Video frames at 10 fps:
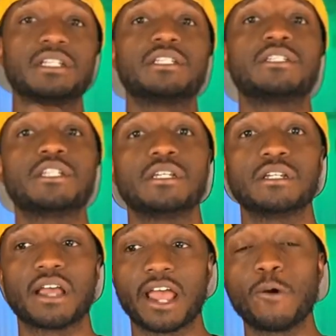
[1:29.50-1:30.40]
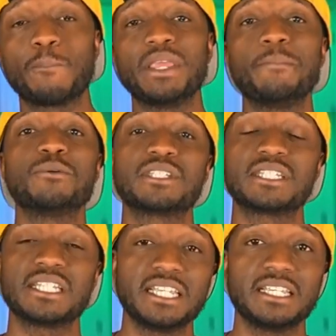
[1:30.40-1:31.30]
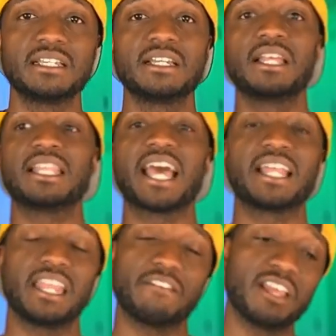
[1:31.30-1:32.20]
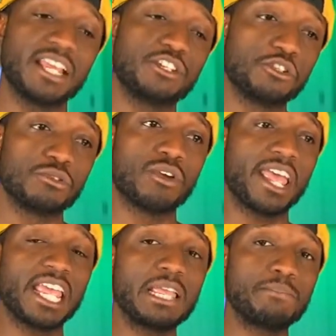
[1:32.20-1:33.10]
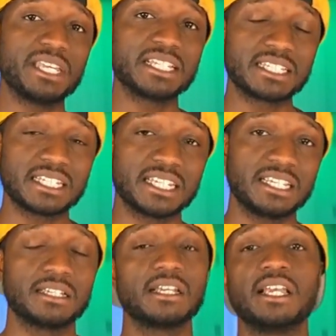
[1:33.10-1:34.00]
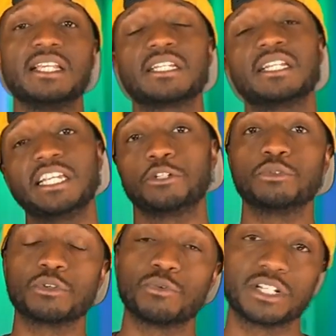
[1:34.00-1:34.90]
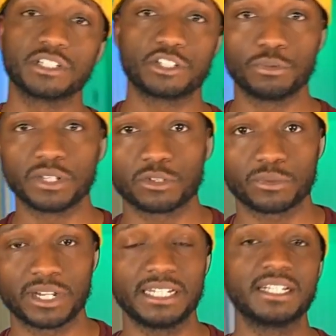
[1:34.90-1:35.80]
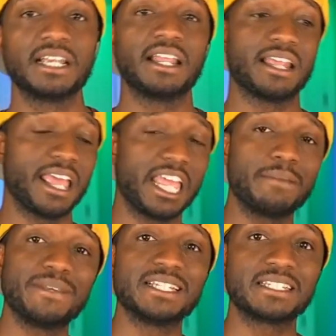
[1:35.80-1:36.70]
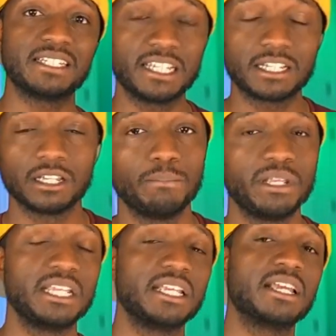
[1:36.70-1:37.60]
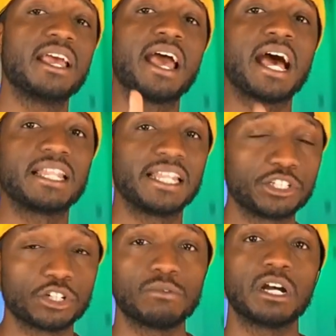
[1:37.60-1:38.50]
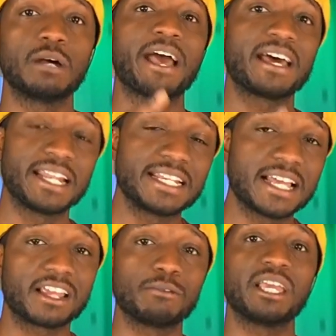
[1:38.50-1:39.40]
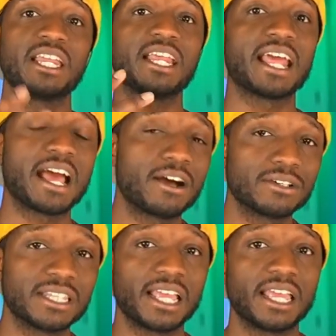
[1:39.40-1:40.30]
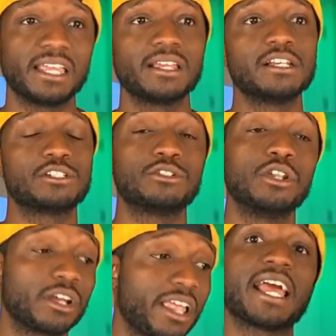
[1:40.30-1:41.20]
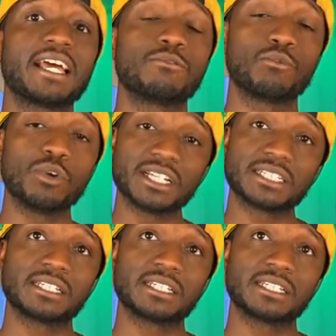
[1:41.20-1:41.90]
to help people see that if they do A, B, and C is going to equal to 1, 2, and 3. That A, B, and C could be how they show up, how they document, and how they look at what